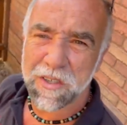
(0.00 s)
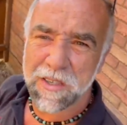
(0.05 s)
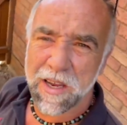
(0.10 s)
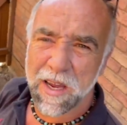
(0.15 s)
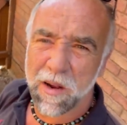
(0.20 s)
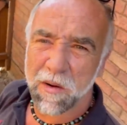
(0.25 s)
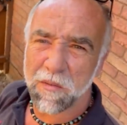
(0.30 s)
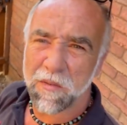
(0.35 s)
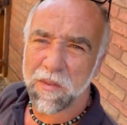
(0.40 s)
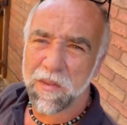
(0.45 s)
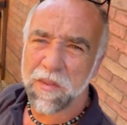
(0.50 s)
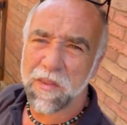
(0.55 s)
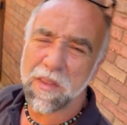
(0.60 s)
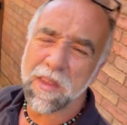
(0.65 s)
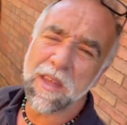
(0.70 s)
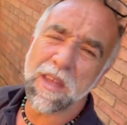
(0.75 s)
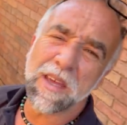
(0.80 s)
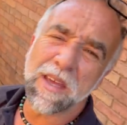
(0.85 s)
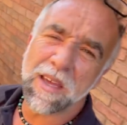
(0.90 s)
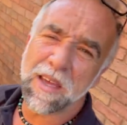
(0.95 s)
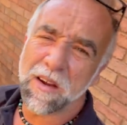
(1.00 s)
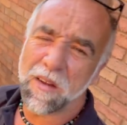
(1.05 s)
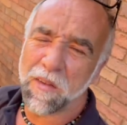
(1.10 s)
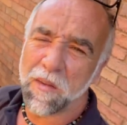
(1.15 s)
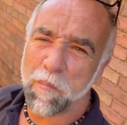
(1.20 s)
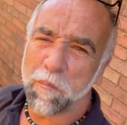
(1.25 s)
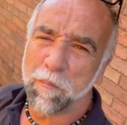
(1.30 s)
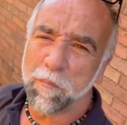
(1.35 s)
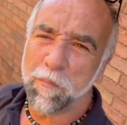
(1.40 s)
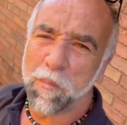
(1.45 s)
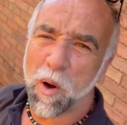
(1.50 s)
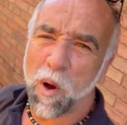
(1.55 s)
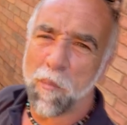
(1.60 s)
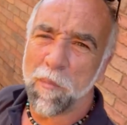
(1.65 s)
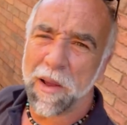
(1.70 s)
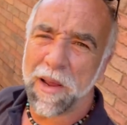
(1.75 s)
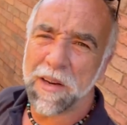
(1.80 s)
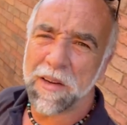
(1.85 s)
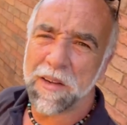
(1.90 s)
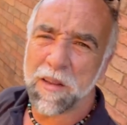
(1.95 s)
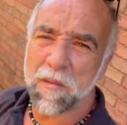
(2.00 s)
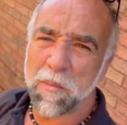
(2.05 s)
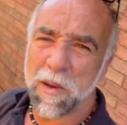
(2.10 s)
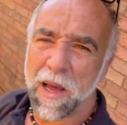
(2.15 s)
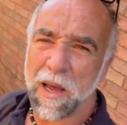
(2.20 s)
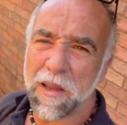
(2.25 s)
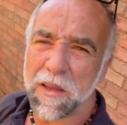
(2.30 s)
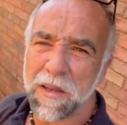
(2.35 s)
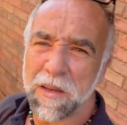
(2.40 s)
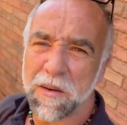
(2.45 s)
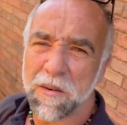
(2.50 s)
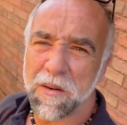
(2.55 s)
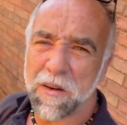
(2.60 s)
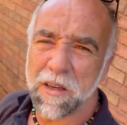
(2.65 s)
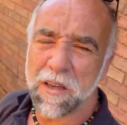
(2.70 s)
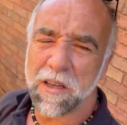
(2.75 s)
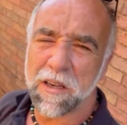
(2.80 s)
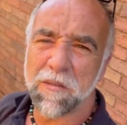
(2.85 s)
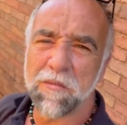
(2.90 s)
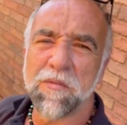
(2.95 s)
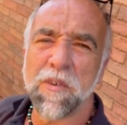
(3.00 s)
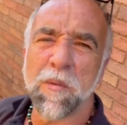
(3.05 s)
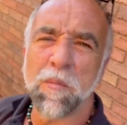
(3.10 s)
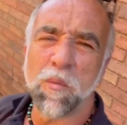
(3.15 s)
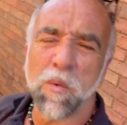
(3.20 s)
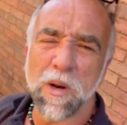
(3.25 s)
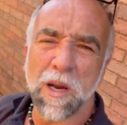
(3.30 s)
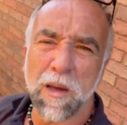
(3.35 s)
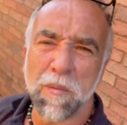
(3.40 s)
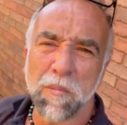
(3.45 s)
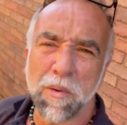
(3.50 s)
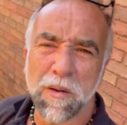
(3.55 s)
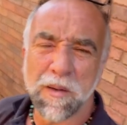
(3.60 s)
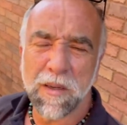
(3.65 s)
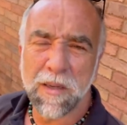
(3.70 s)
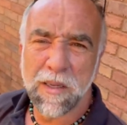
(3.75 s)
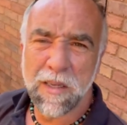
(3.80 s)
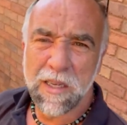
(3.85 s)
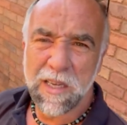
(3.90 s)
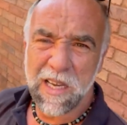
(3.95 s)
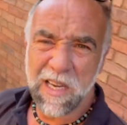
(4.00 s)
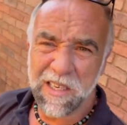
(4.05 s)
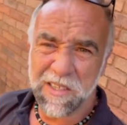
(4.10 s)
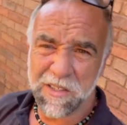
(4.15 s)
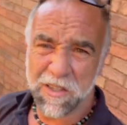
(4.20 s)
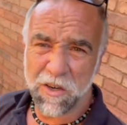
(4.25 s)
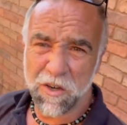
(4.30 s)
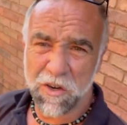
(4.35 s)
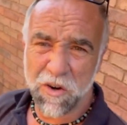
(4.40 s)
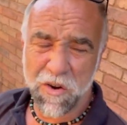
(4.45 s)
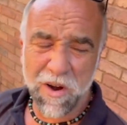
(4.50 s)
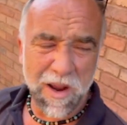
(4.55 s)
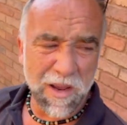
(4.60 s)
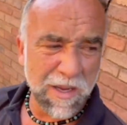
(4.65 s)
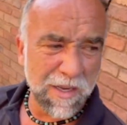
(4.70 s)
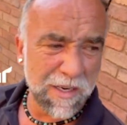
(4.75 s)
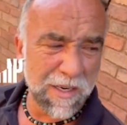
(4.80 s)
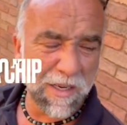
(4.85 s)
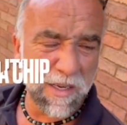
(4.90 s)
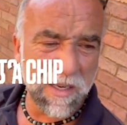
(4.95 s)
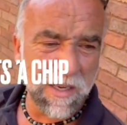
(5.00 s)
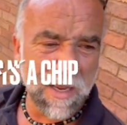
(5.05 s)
down there on the bottom end of the patio. I got to rip one up because it's got a crack in it.